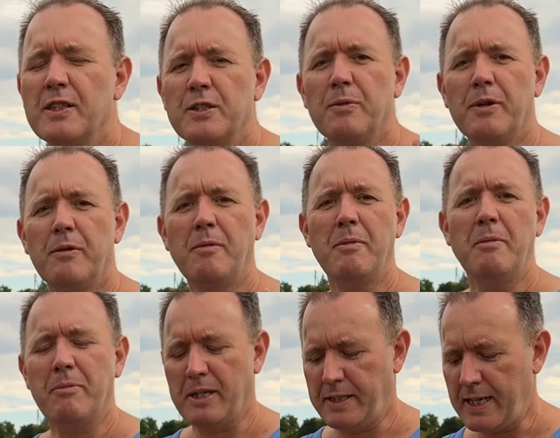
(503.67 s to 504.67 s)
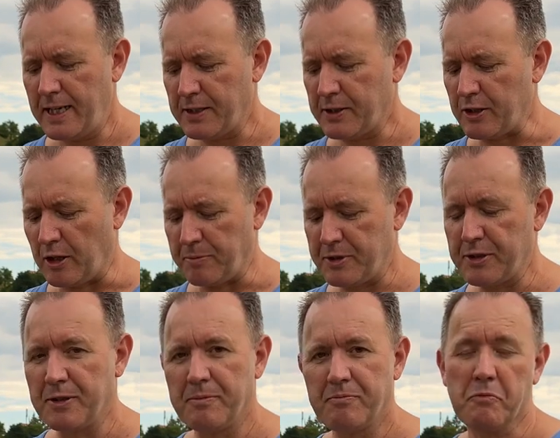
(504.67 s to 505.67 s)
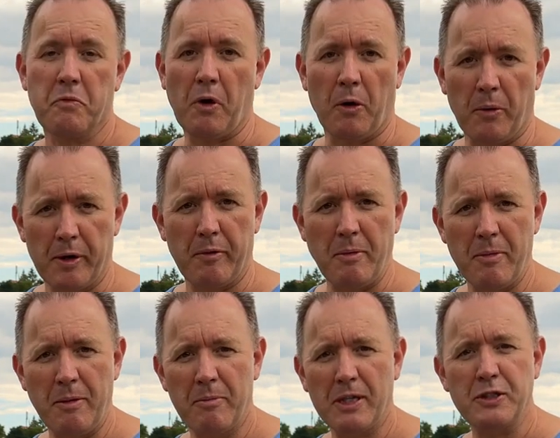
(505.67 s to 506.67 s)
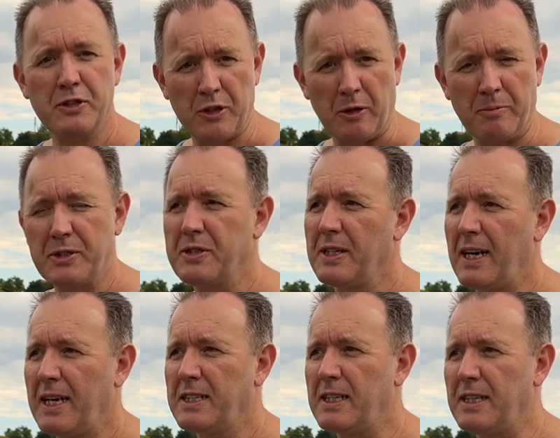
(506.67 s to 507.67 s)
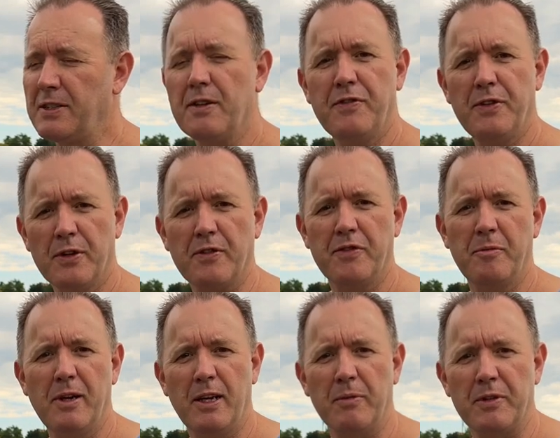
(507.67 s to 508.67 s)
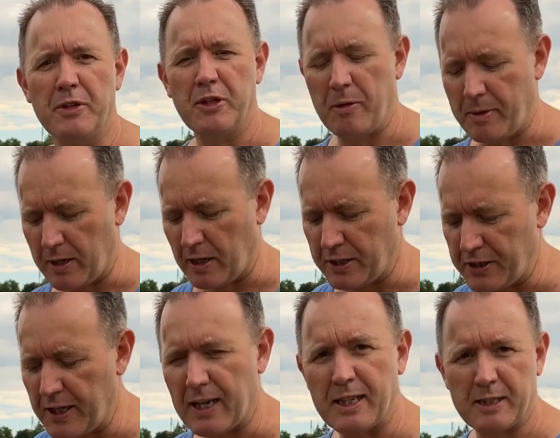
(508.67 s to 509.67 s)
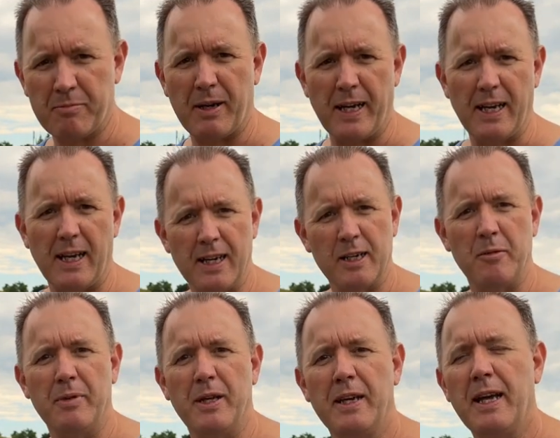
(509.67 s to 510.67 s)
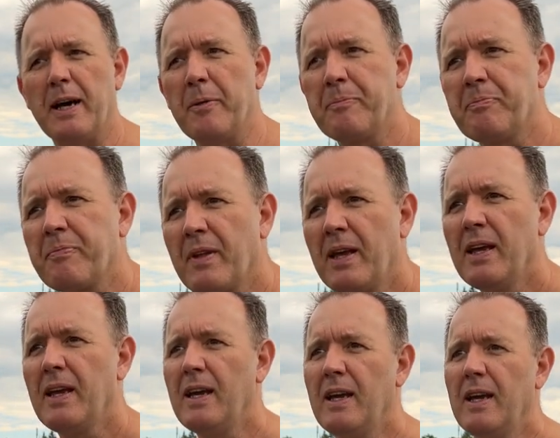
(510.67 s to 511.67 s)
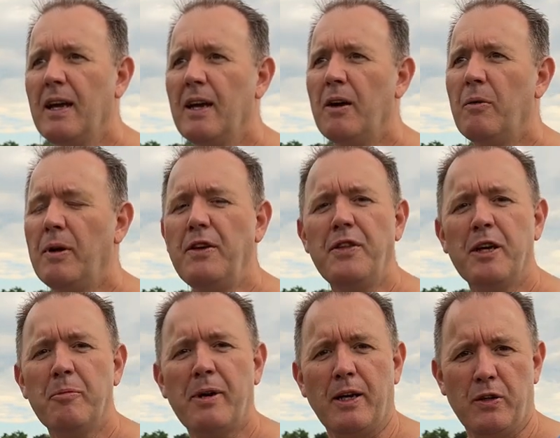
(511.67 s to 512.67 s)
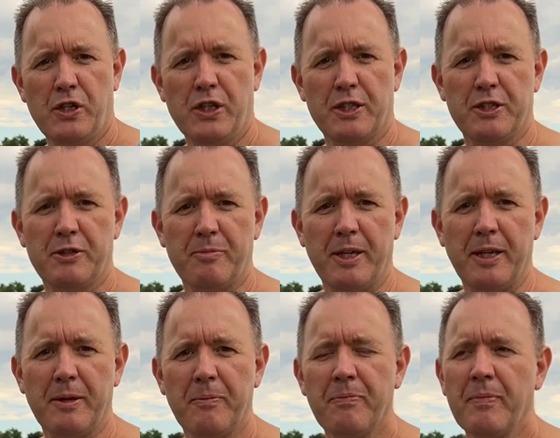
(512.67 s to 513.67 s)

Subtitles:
So what do we mean by 10 stops? What do we mean by stops, actually? So if you're not familiar with the terminology, I'll explain it a little bit now. When you think about your shutter speed,